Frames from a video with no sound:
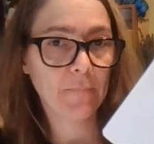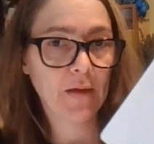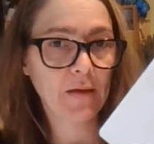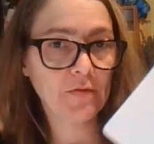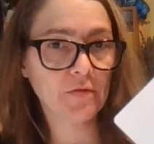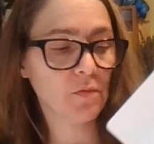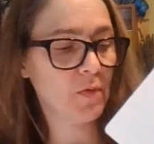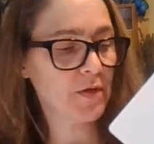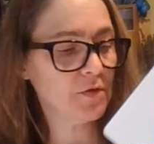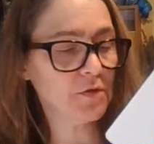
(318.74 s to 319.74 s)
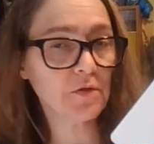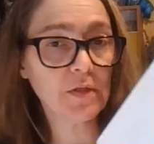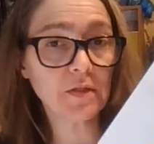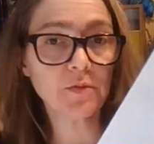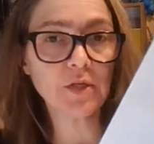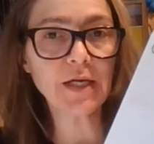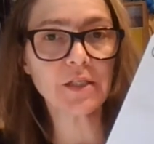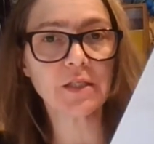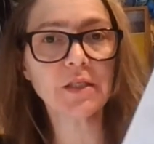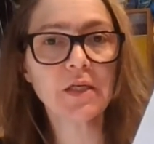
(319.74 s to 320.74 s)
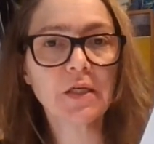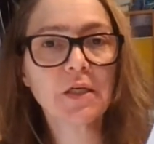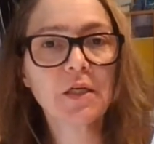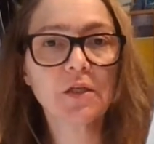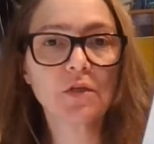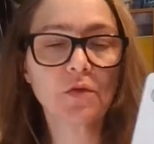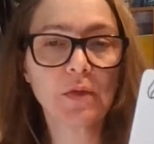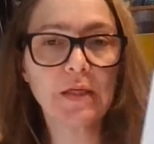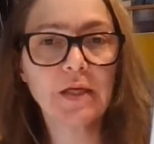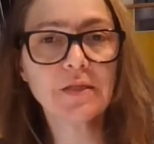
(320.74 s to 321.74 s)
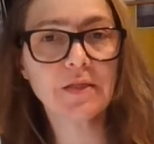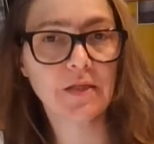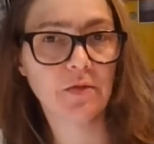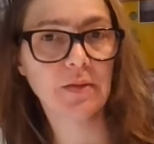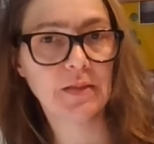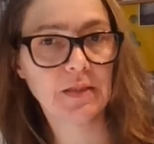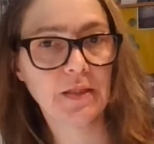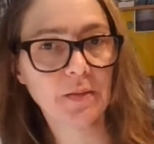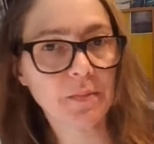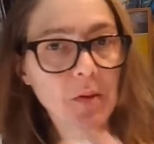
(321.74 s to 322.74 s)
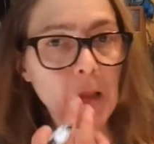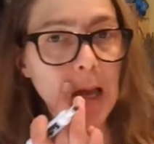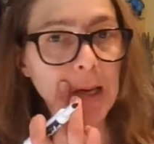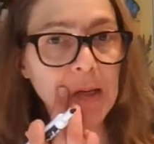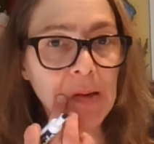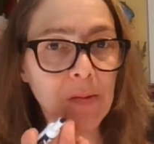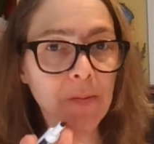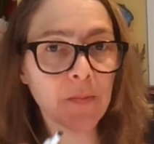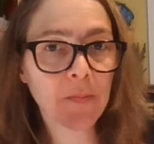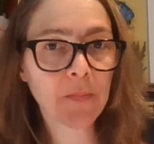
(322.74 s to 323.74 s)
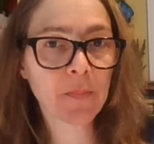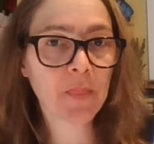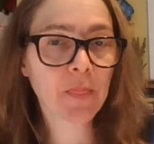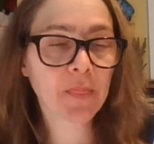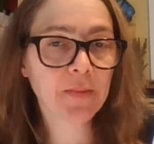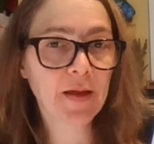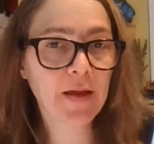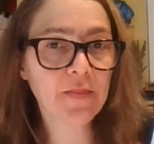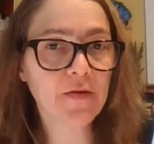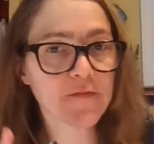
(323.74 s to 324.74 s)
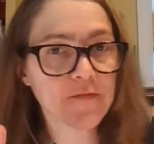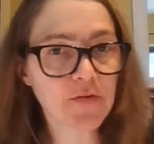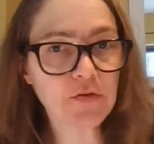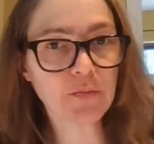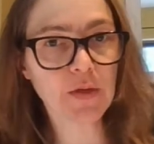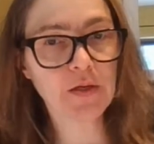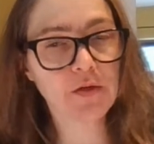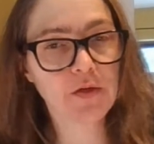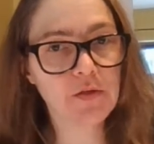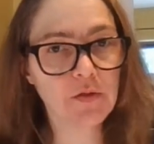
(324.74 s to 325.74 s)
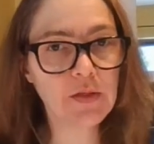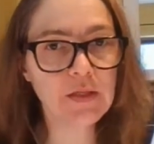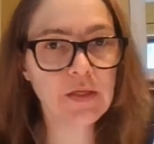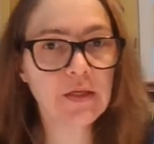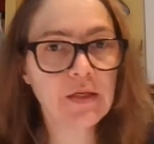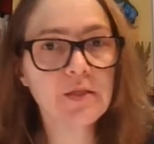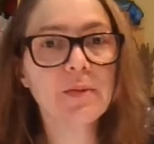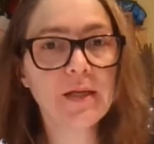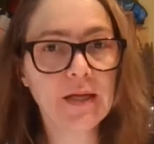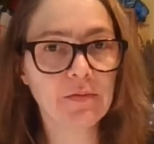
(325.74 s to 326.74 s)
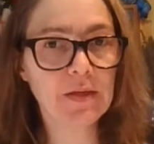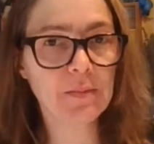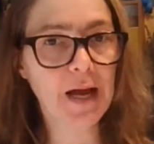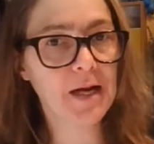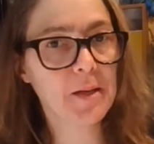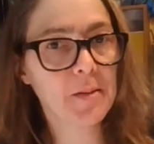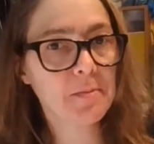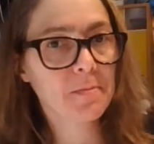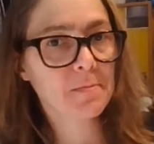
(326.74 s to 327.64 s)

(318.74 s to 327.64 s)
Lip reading: Okay, so when you're doing subtraction, you're doing a decreasing number line. Okay, and the first way you can do it is by counting back.